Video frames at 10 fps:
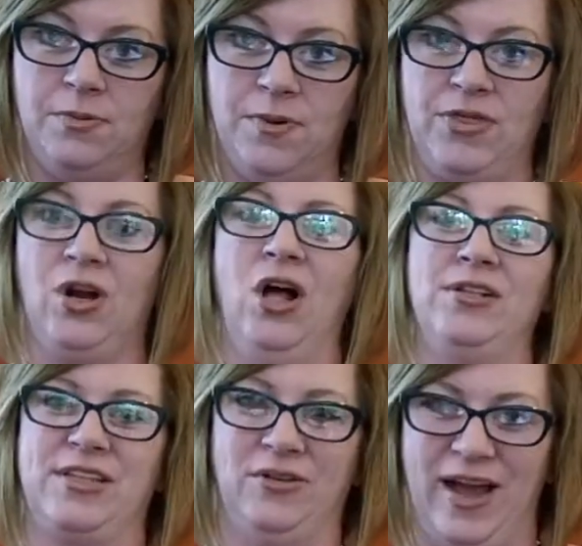but they're
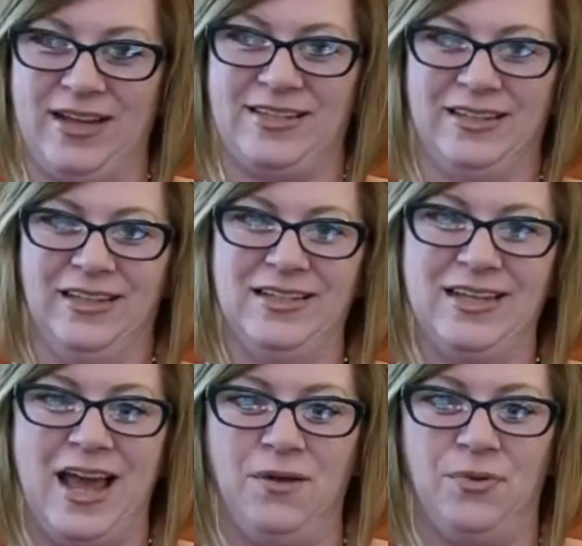also
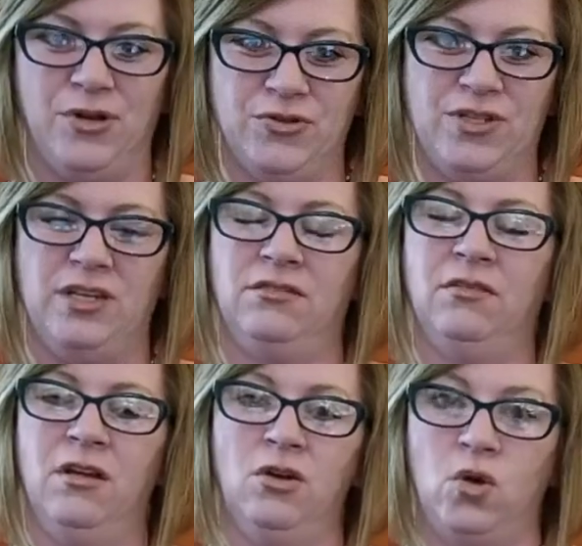excellent at producing
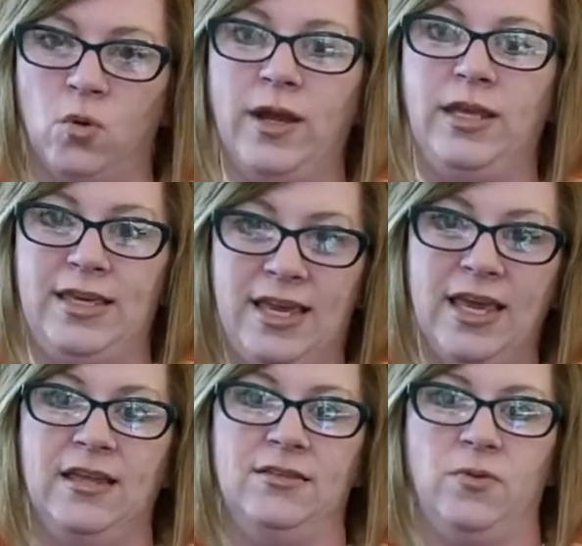great
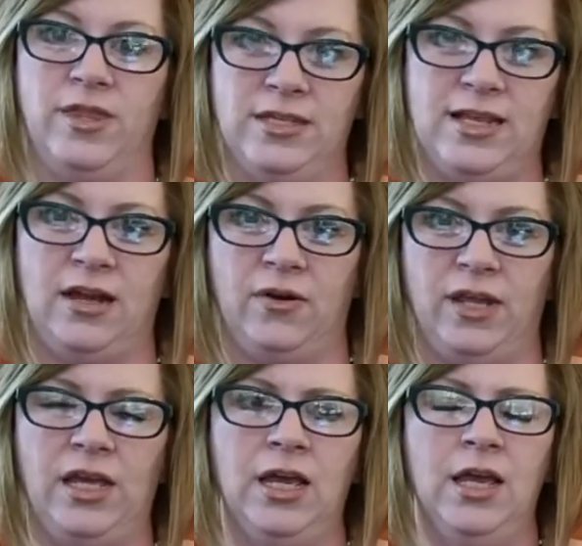kids with integrity.